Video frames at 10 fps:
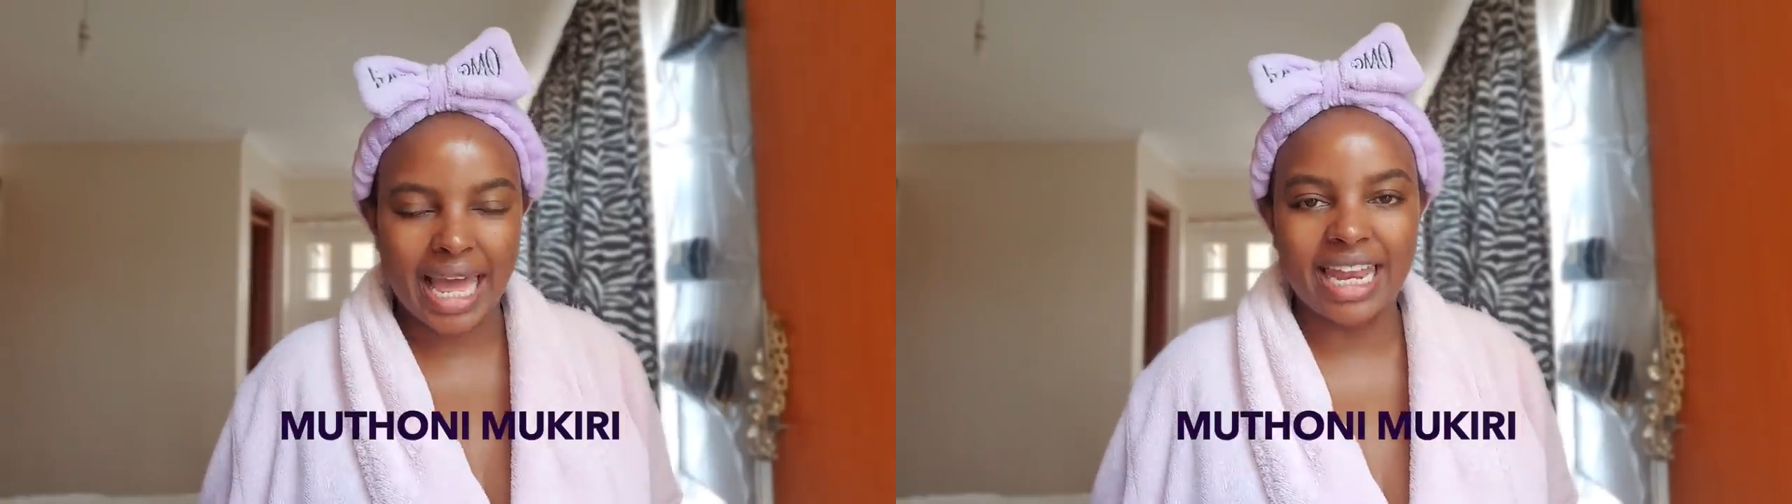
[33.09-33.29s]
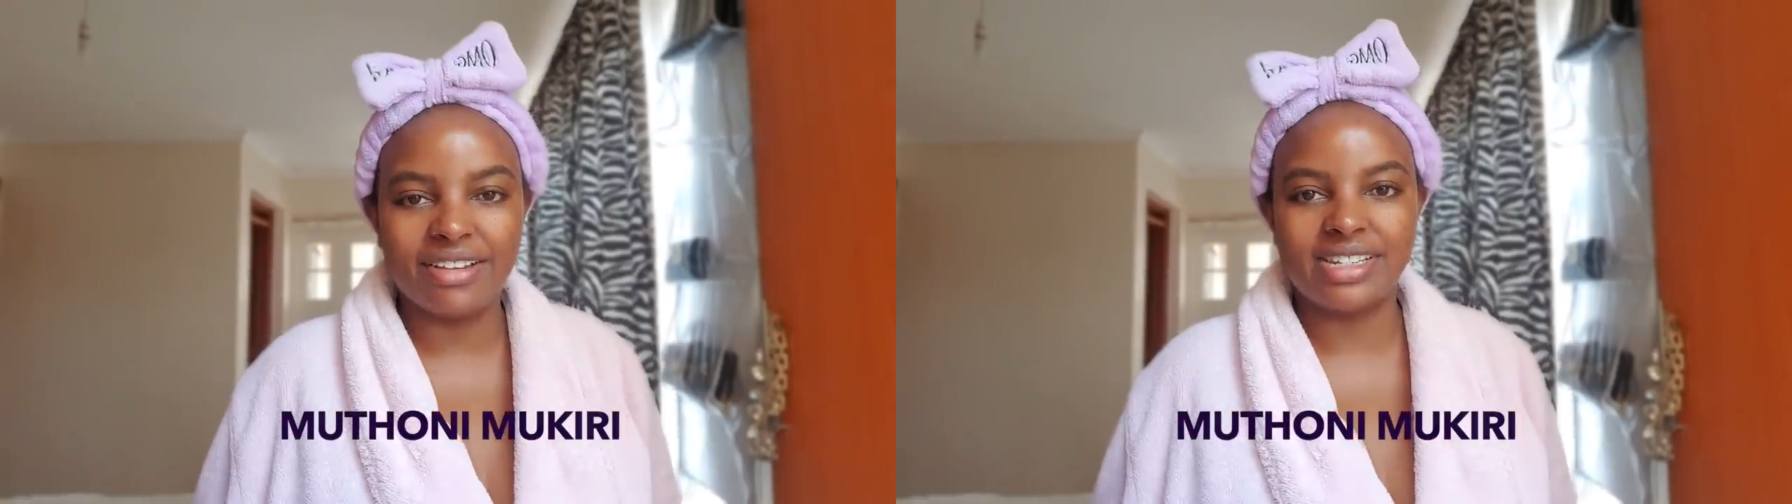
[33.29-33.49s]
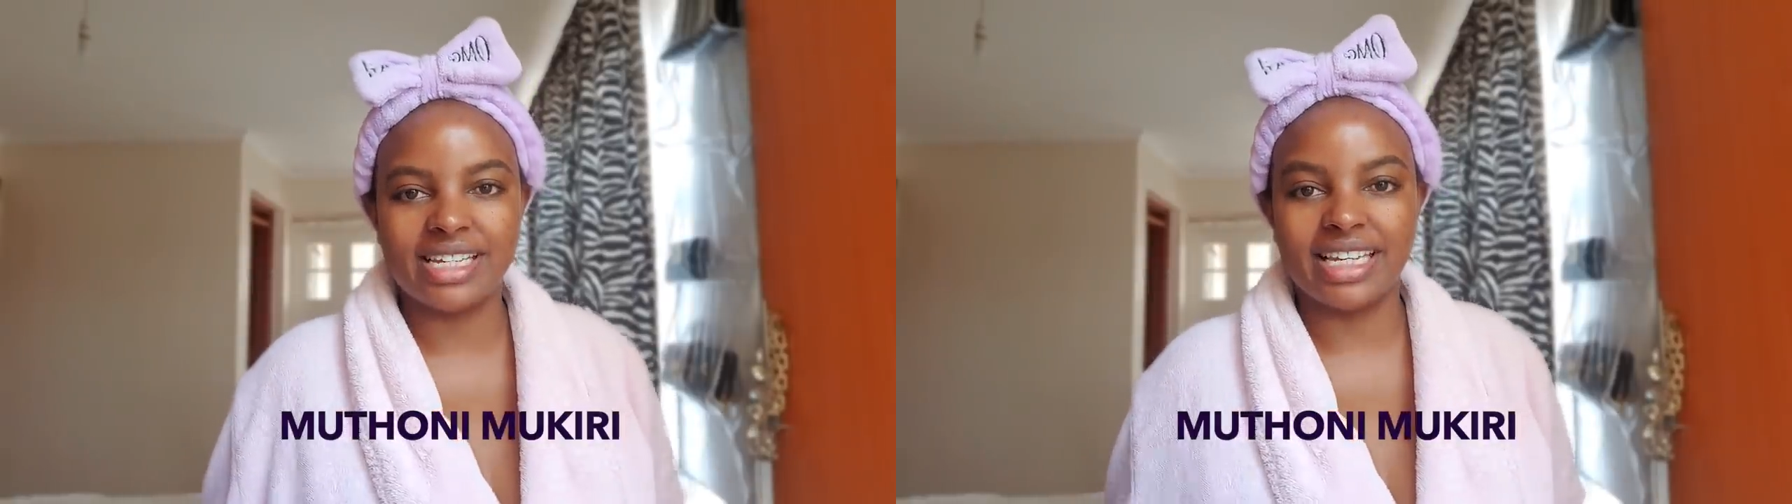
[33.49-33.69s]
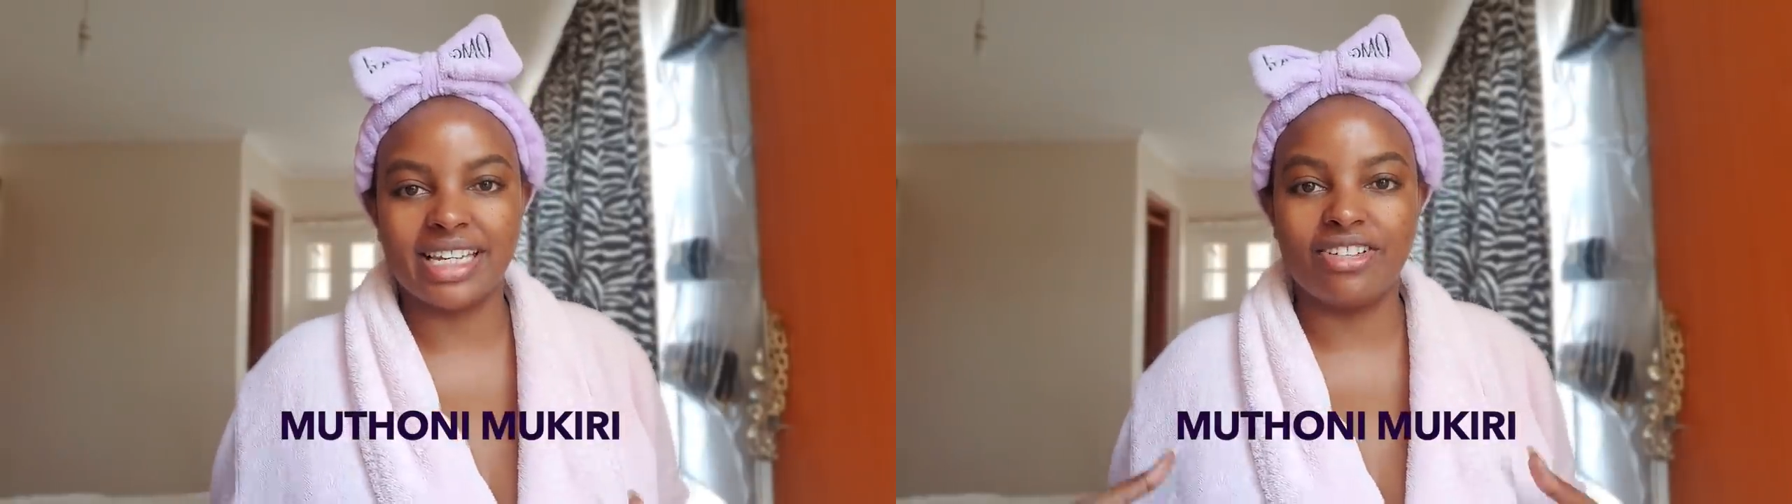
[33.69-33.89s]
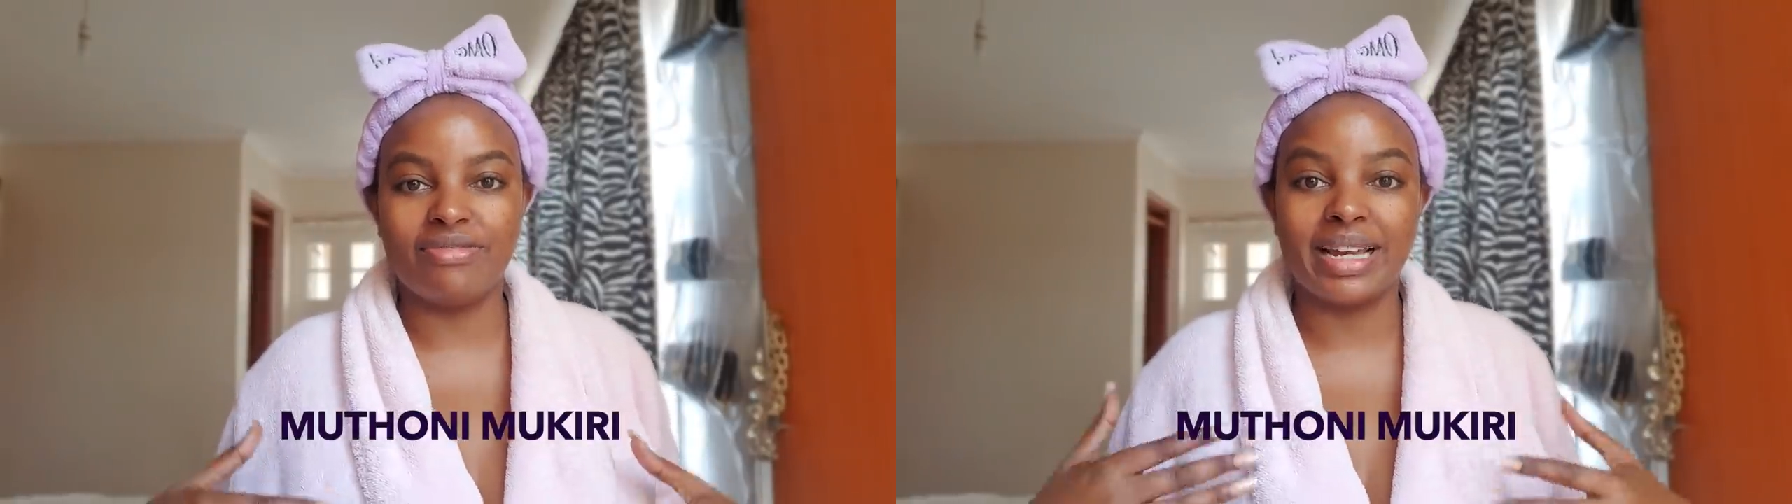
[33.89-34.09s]
I love taking
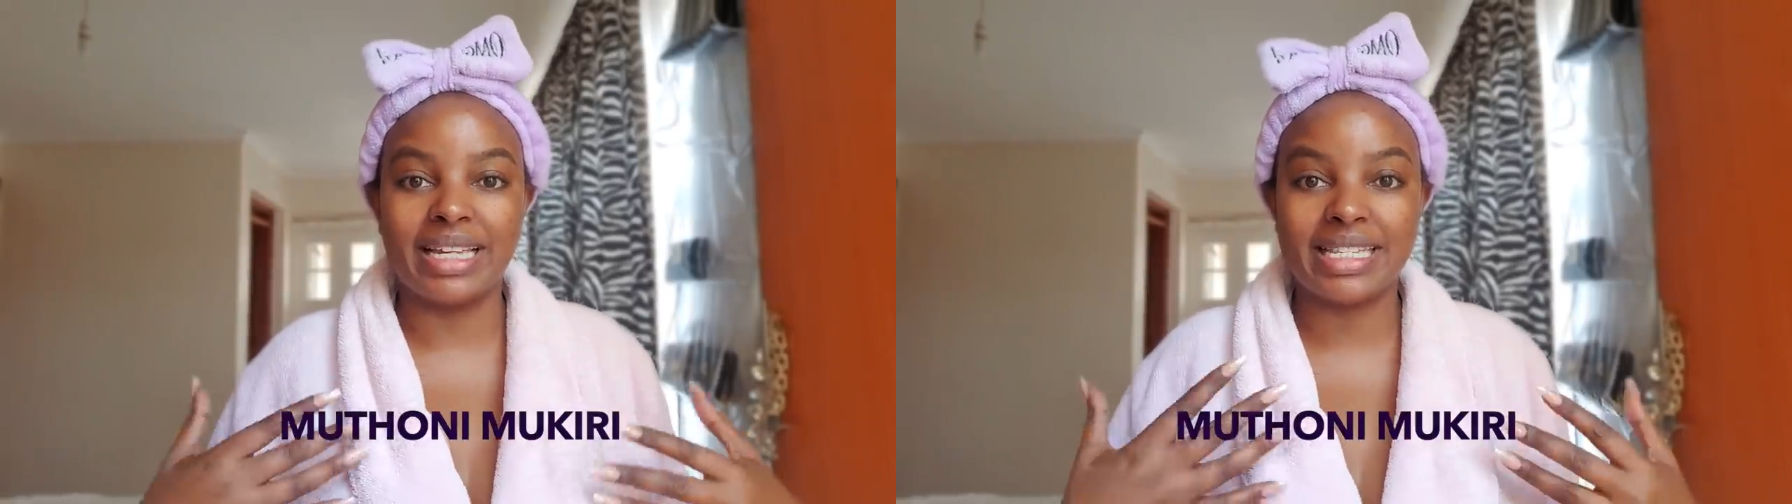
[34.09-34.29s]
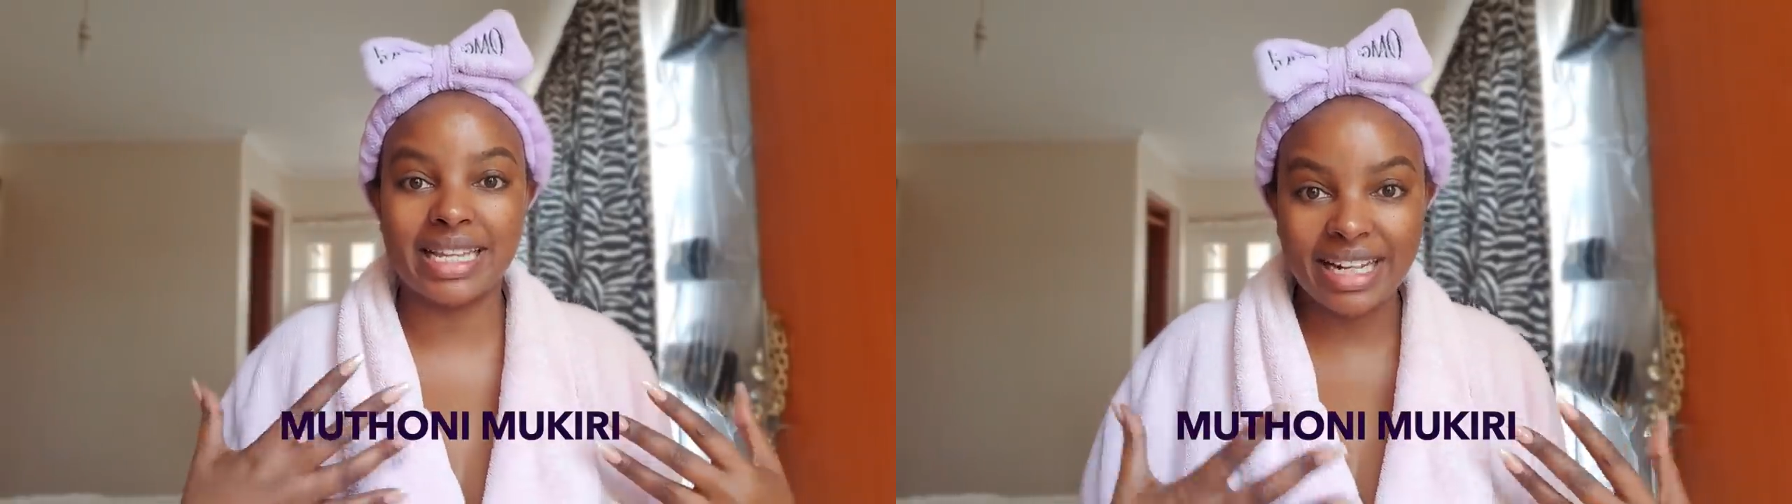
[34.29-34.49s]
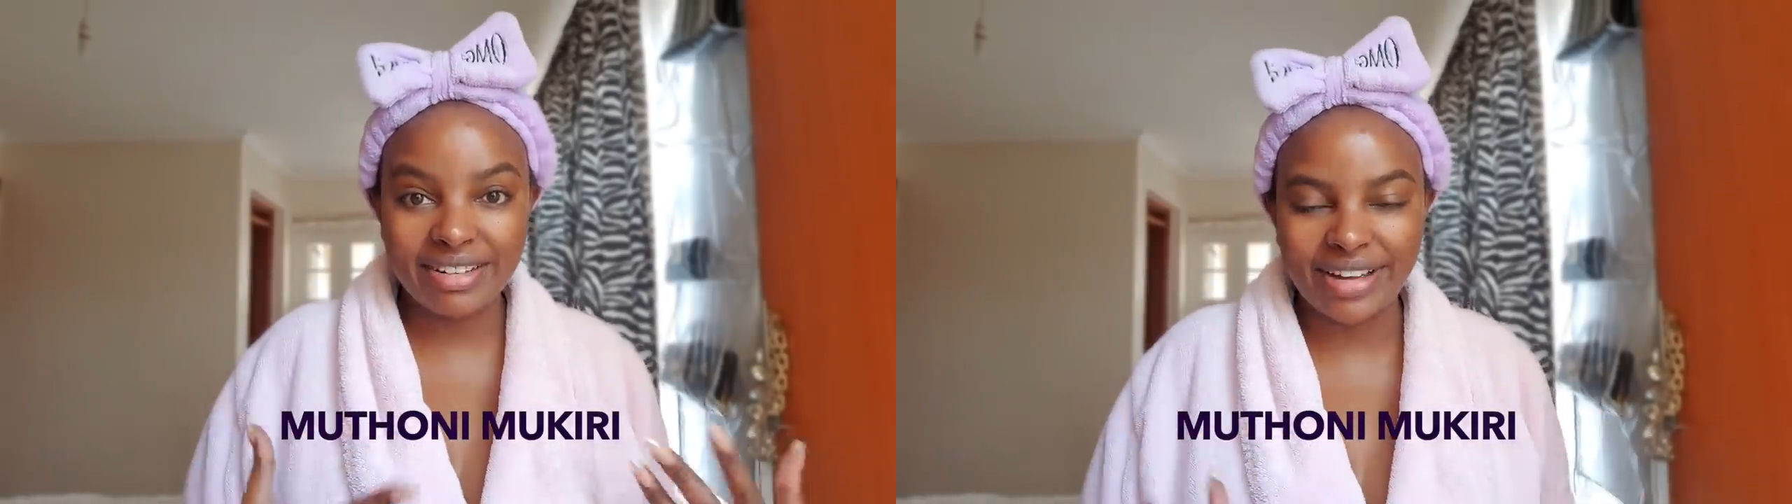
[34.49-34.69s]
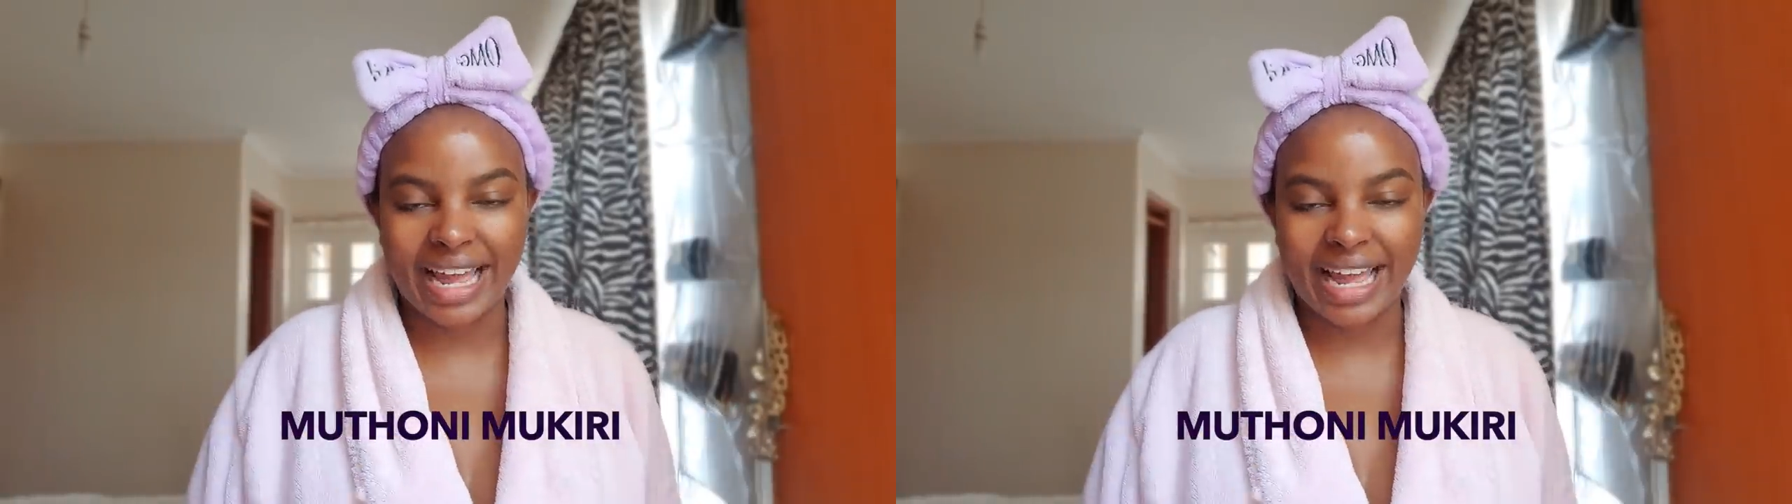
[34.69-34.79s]
care of myself.